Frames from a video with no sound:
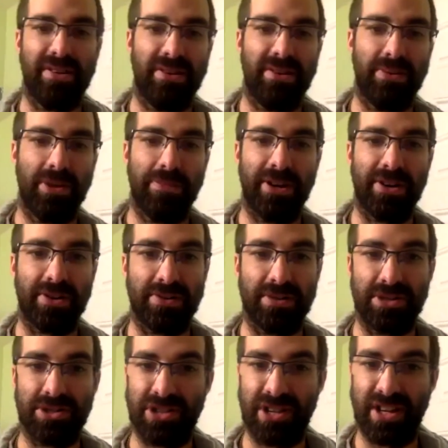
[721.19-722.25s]
what about Chris
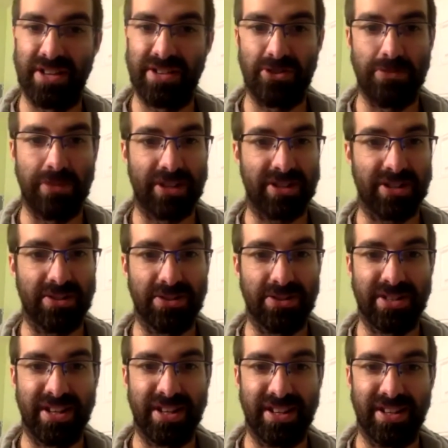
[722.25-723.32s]
James, New Mexico
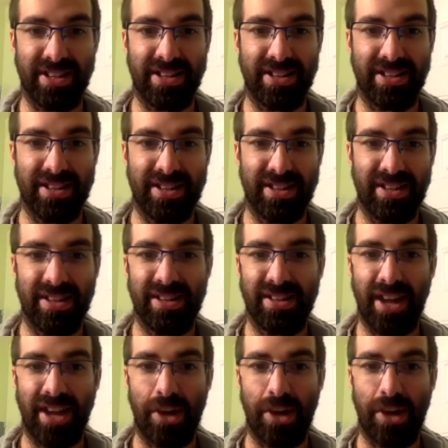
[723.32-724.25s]
State? Now